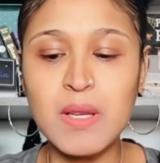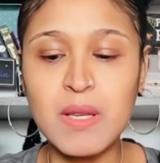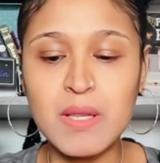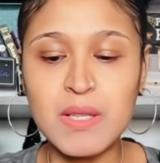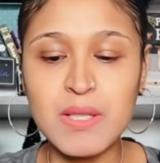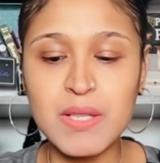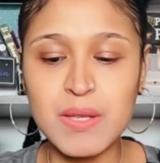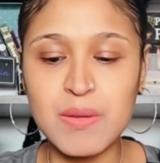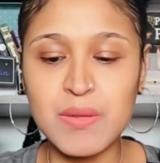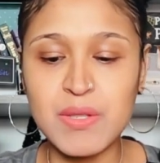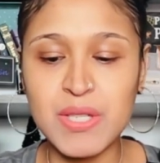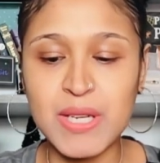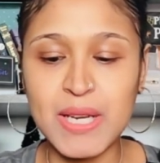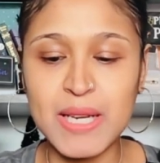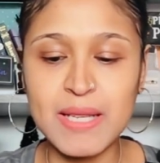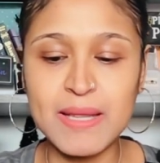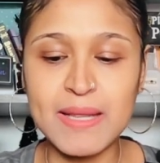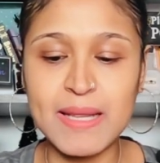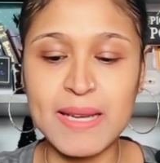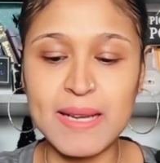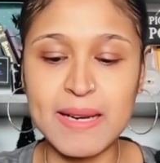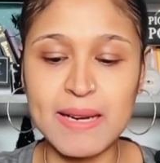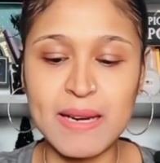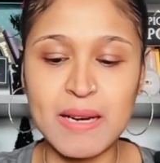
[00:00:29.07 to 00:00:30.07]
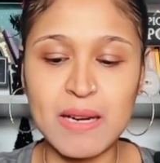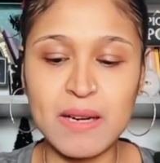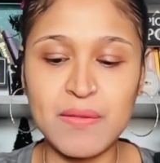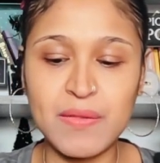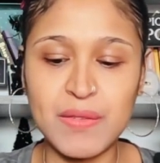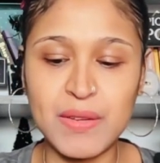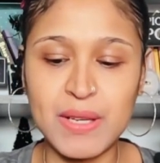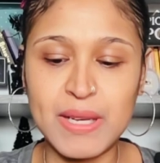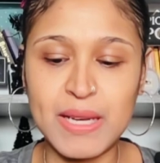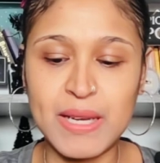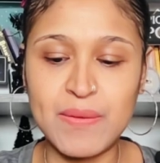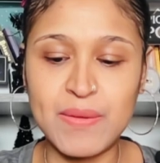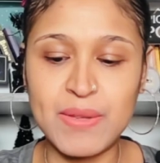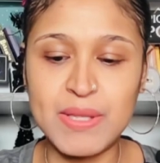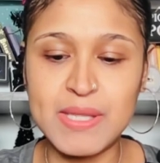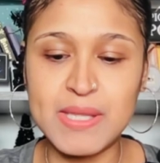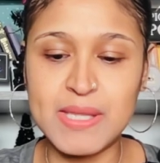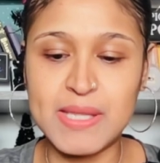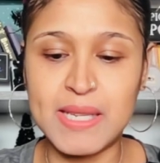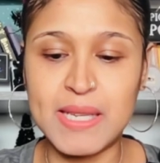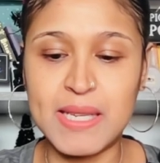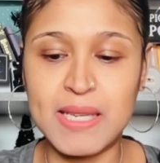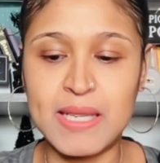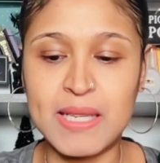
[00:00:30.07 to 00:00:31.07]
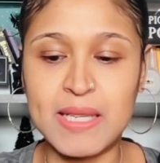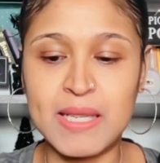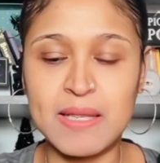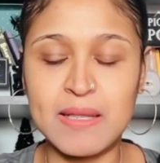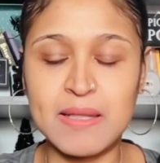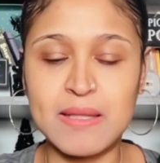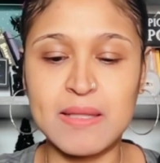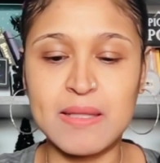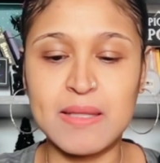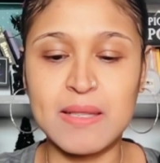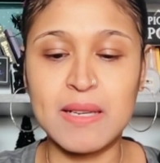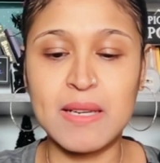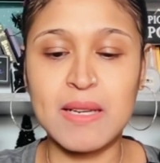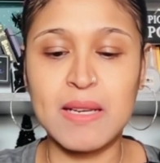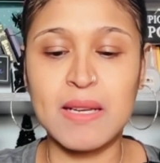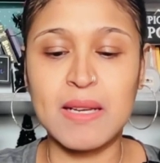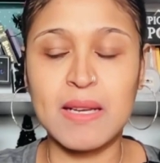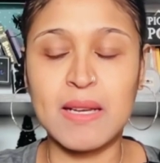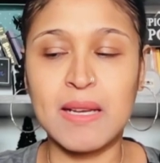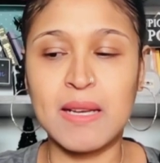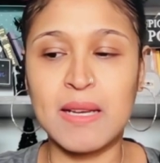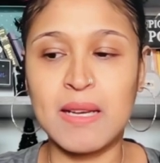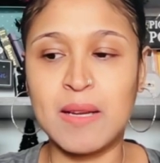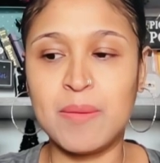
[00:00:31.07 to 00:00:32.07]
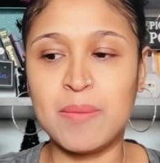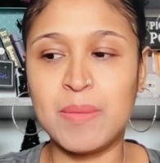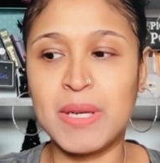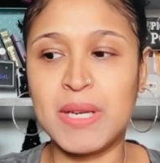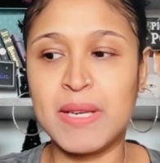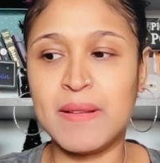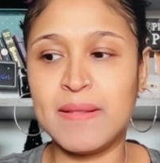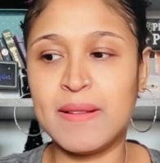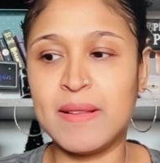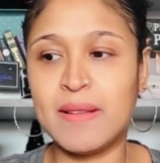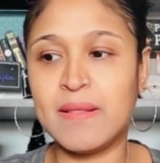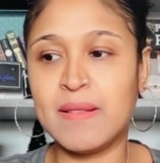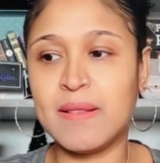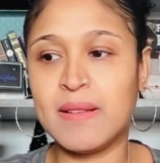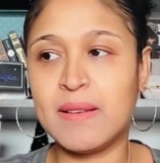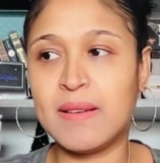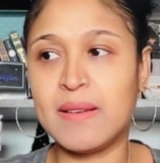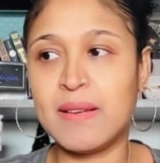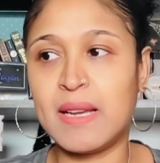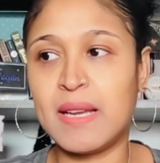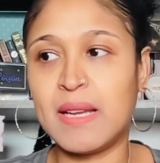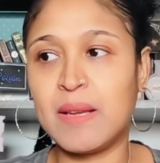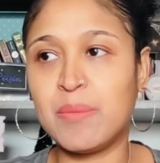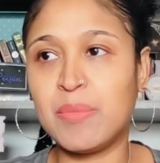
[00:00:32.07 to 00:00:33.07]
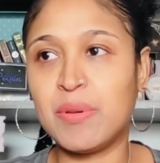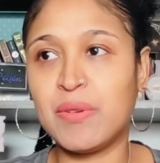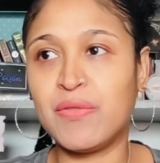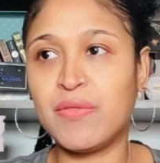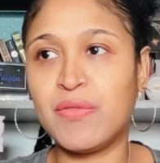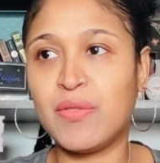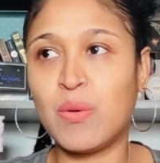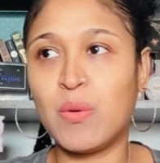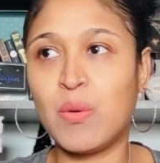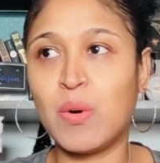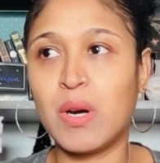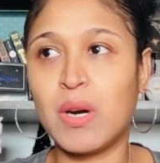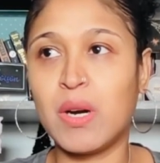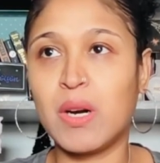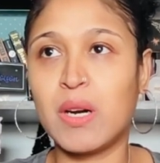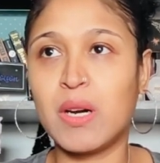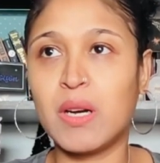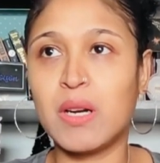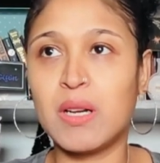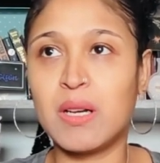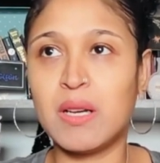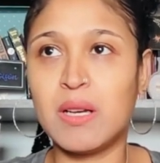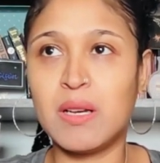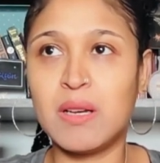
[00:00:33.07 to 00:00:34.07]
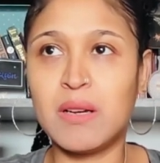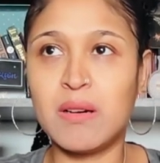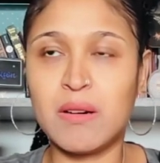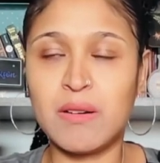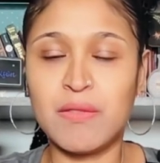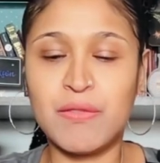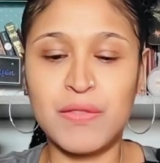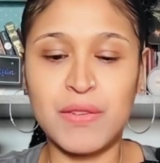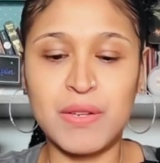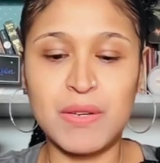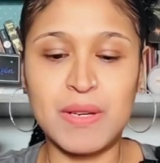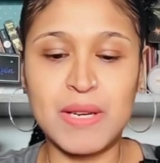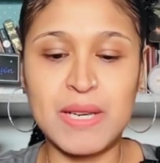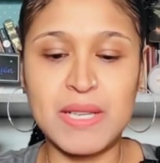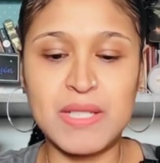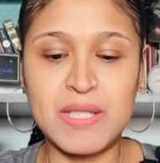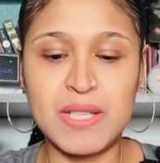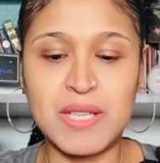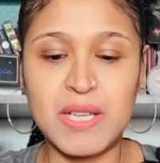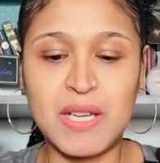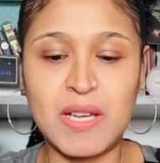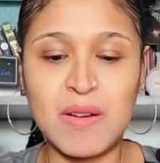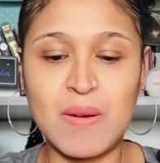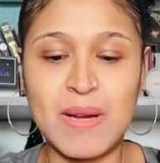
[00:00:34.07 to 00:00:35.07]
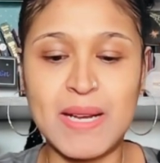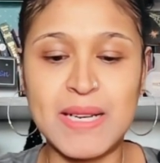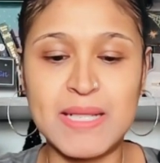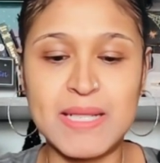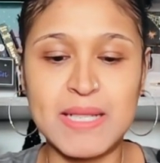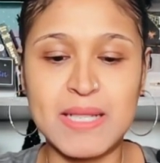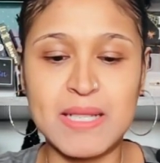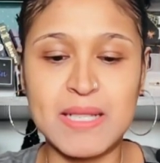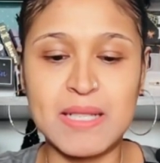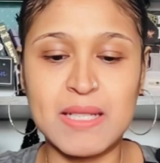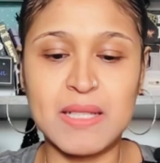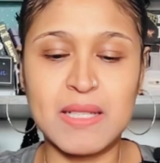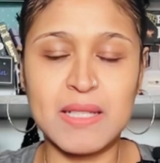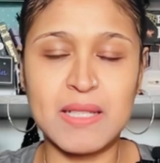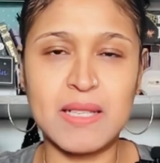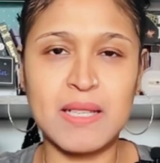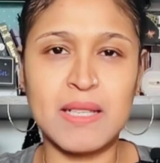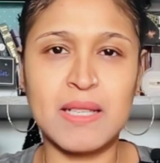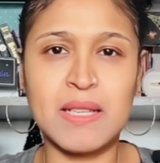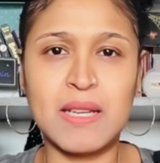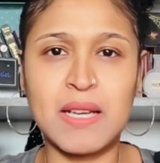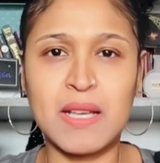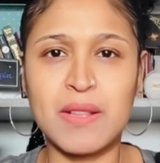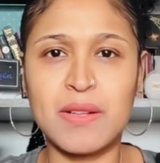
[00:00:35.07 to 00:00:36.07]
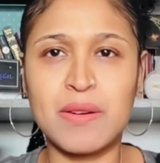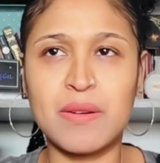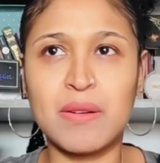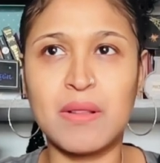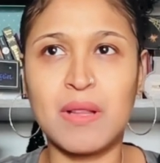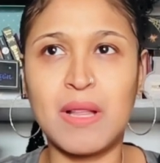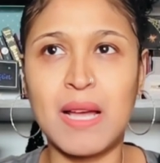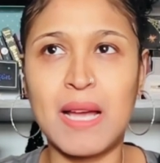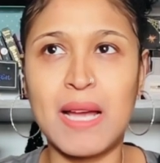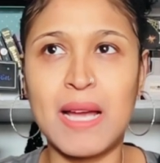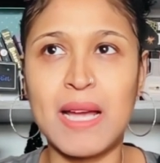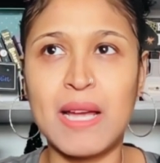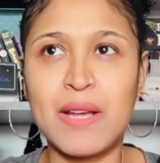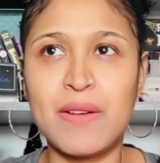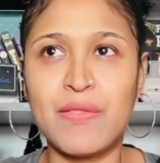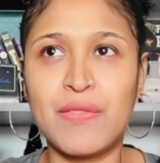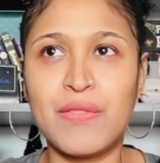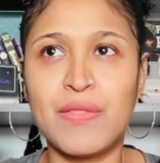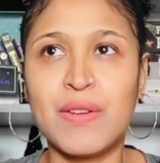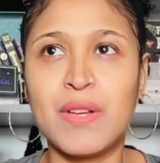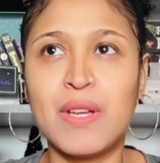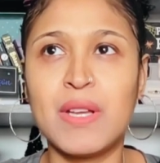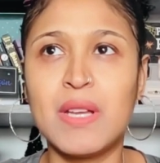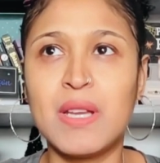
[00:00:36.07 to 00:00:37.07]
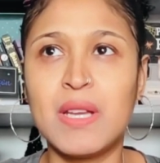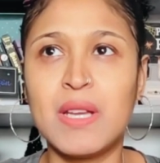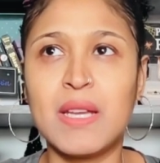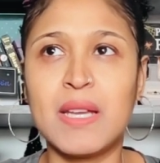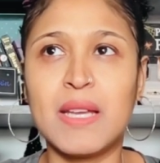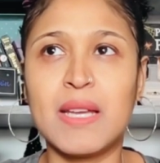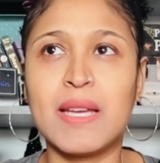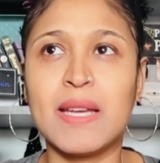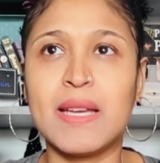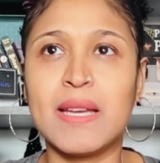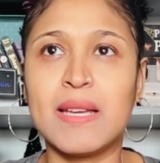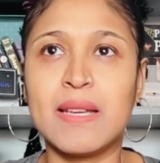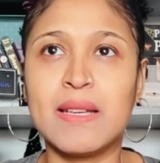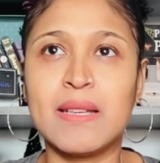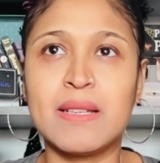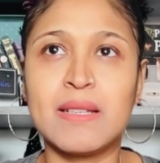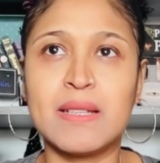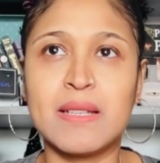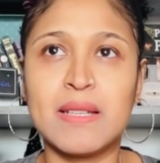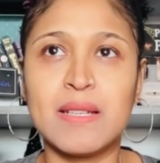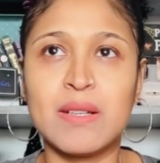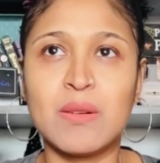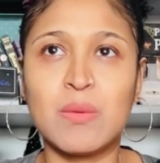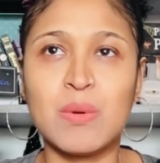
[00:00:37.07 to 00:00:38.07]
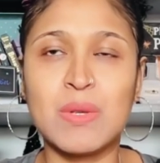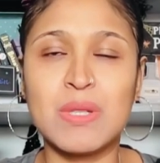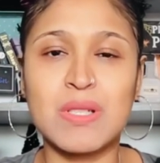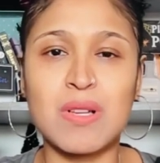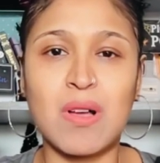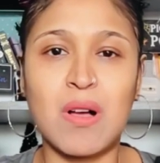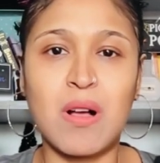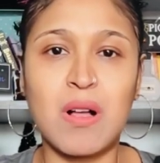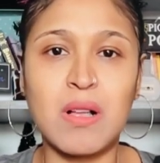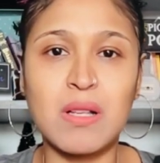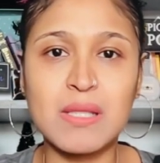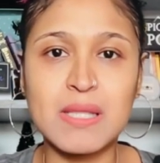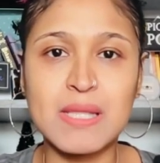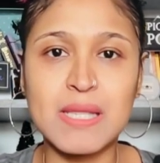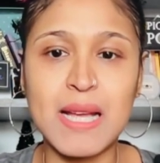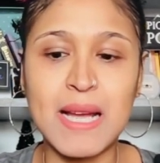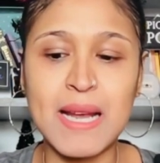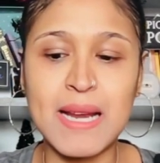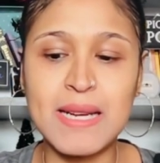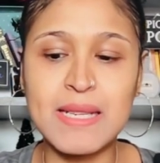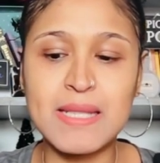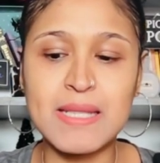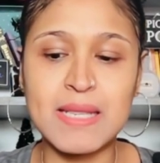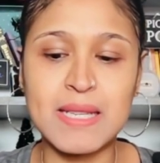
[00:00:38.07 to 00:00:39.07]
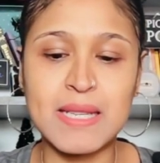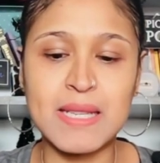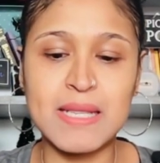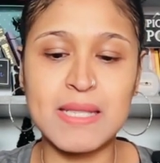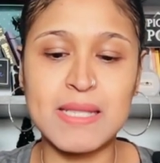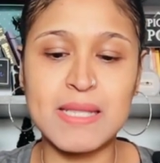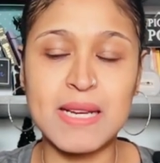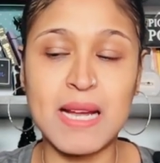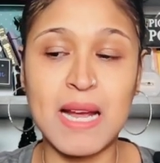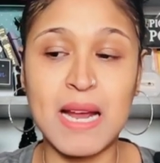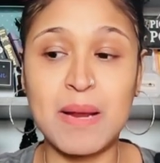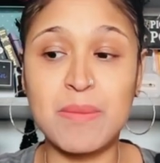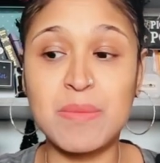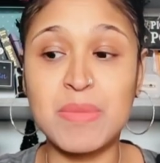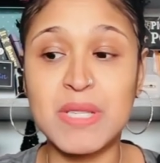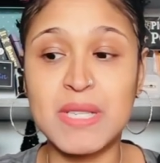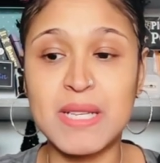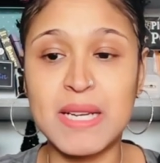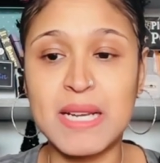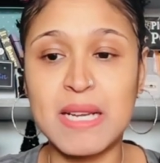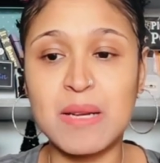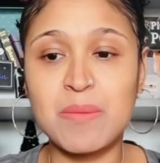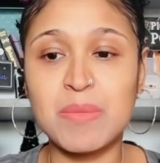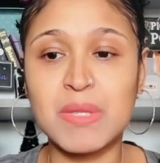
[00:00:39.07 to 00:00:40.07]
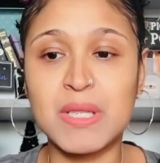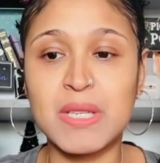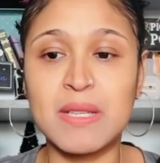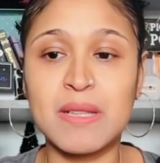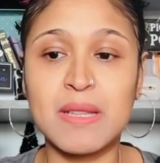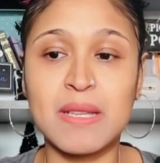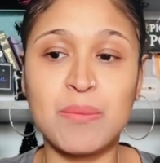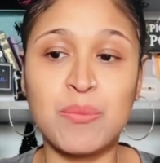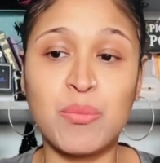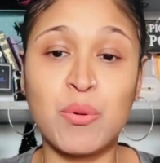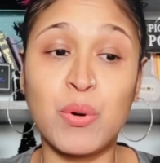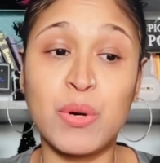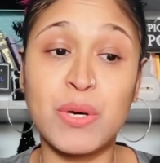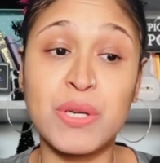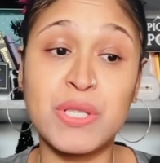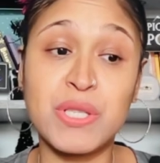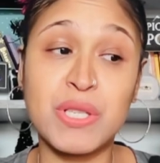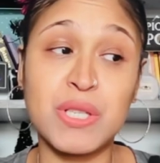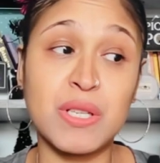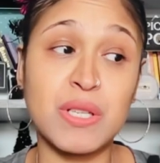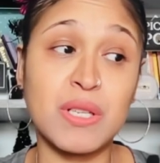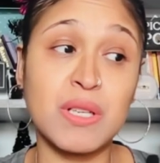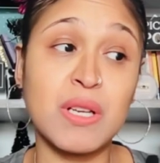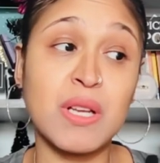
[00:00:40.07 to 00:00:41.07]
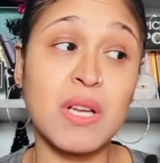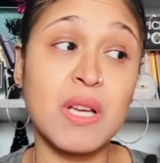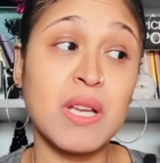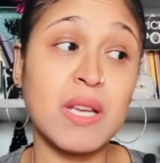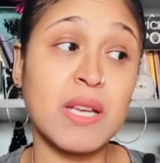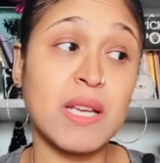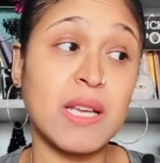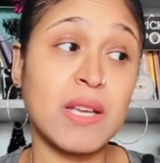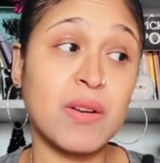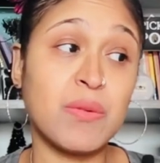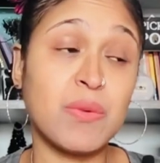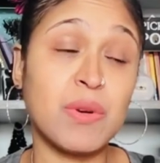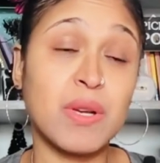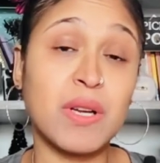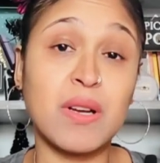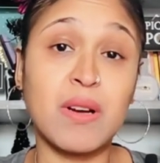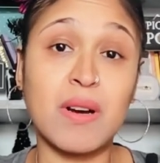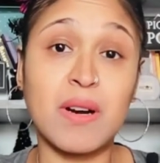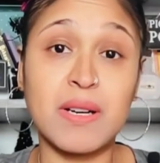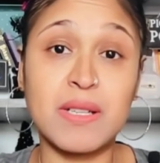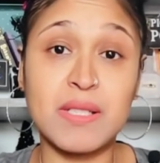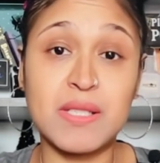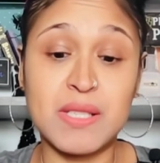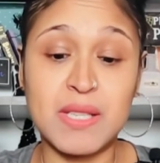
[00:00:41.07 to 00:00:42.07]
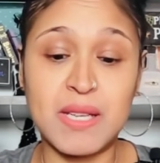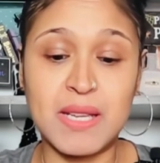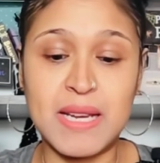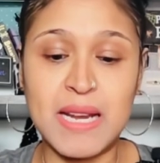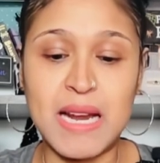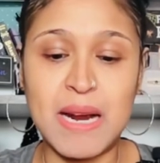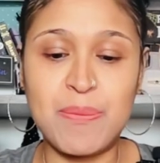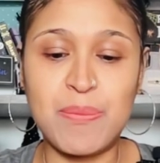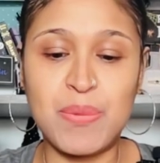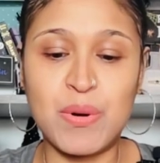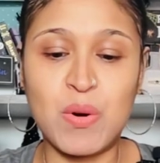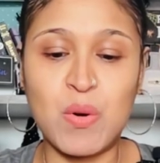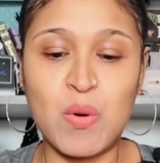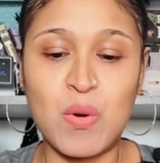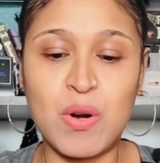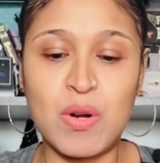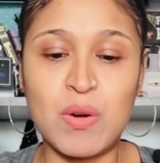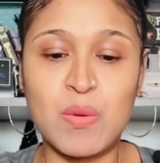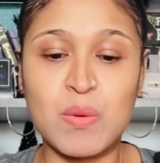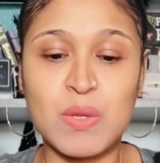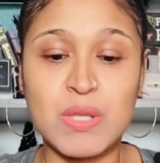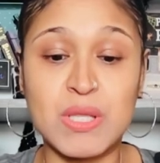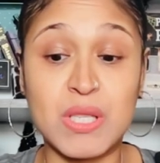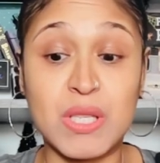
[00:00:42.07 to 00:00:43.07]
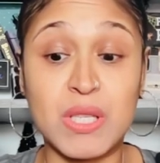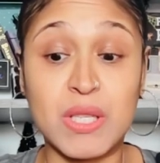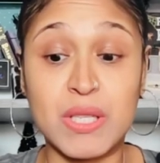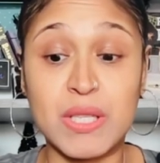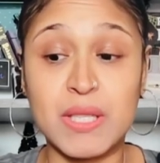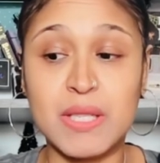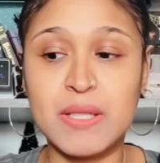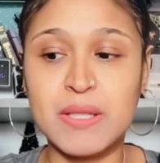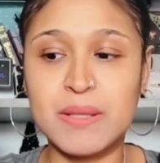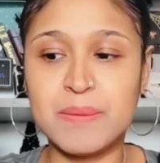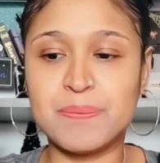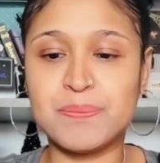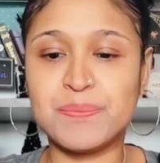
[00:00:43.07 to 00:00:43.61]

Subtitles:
So check that out if you haven't seen it. And then the day before, or a few days ago, I did another live, and it was all signs, and it's time-stamped, and the portion in regards to Capricorn was good.